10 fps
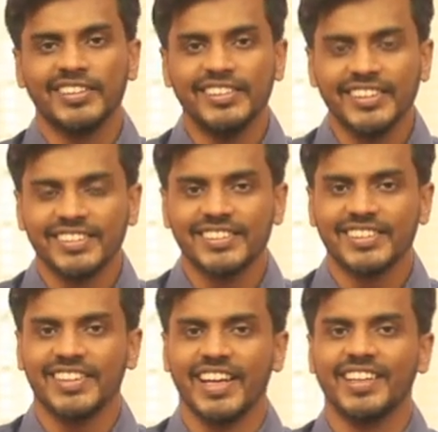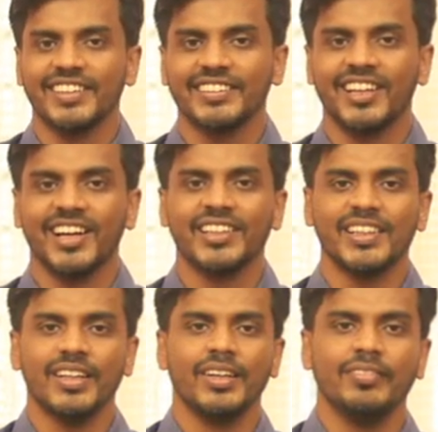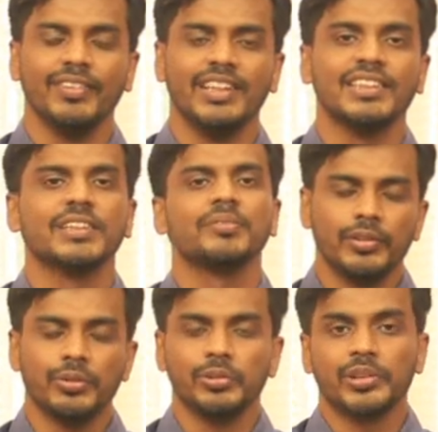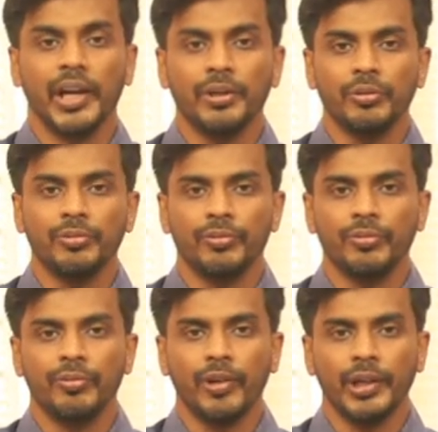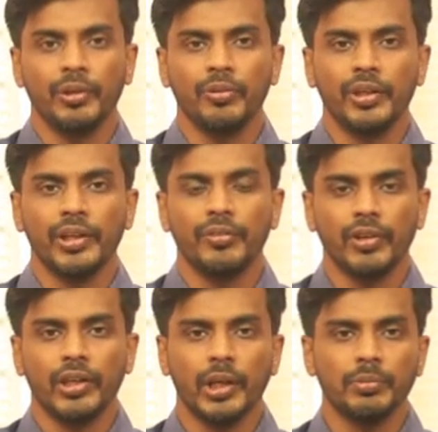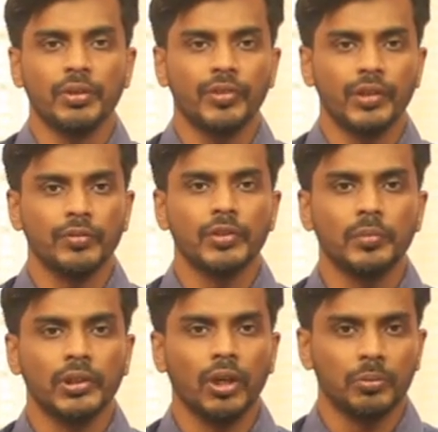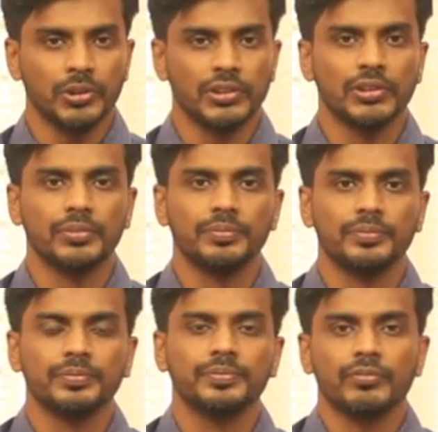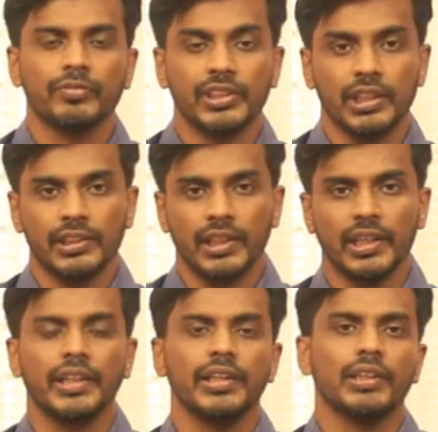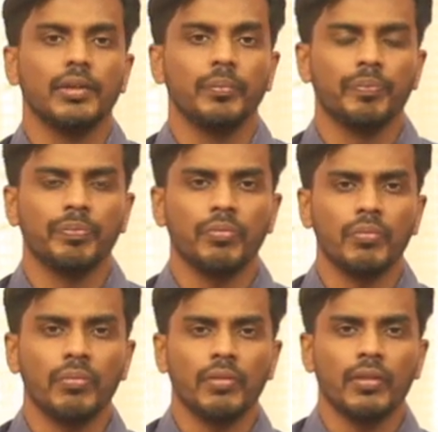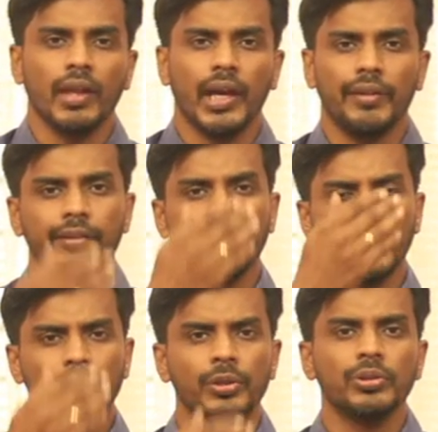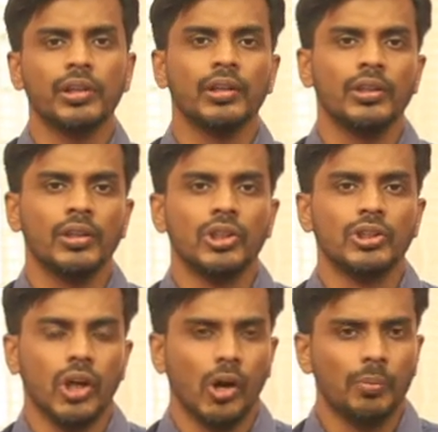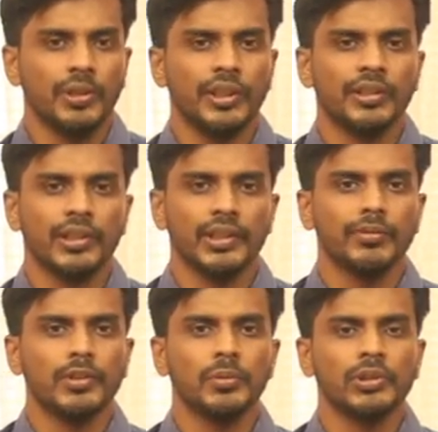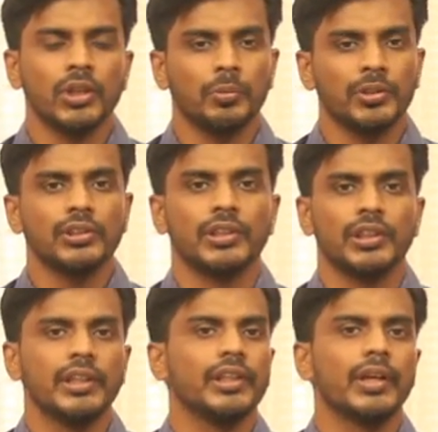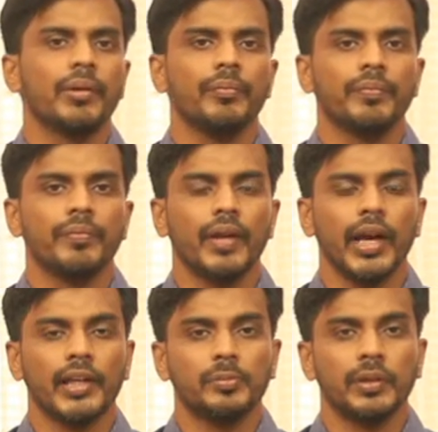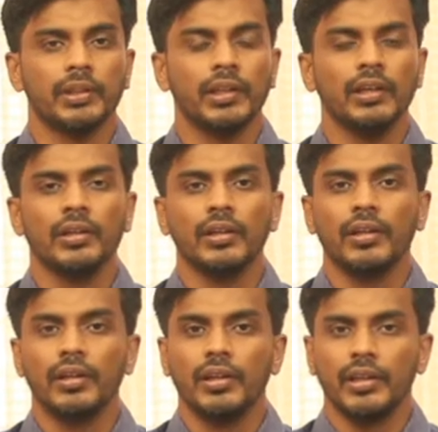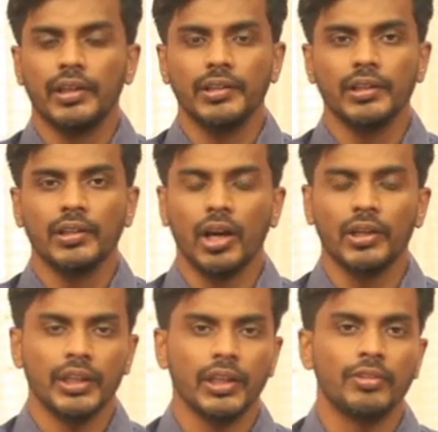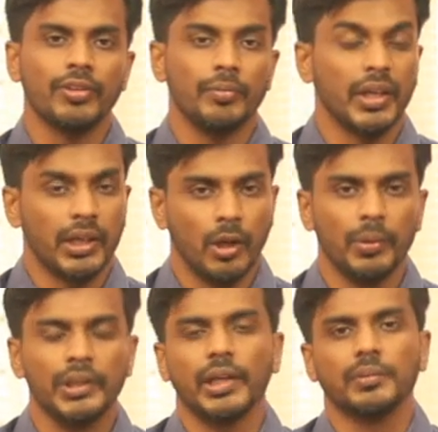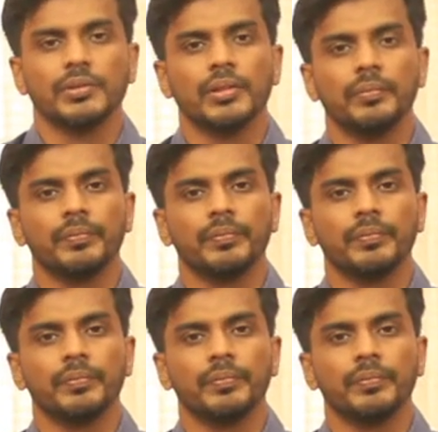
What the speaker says: This state is called wealth. So try to find out different types of investment options which can generate income. I have given you the top 10 investments options in India as per the recent article from Economic Times.